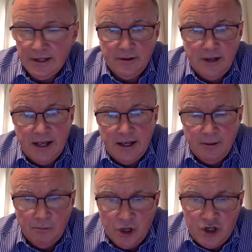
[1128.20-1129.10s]
little
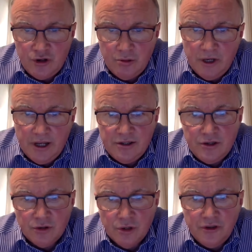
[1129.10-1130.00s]
uh, mushroom
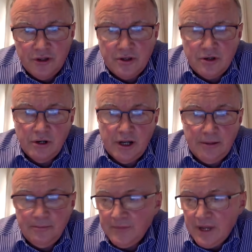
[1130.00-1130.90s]
like growth in the
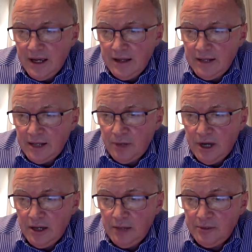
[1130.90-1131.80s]
colon and
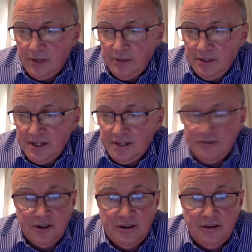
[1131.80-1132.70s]
that polyp can be
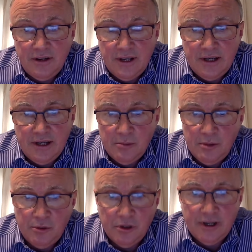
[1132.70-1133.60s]
identified and it
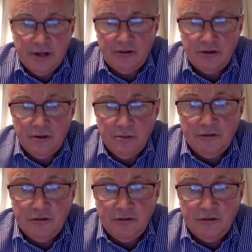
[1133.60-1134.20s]
can be pulled out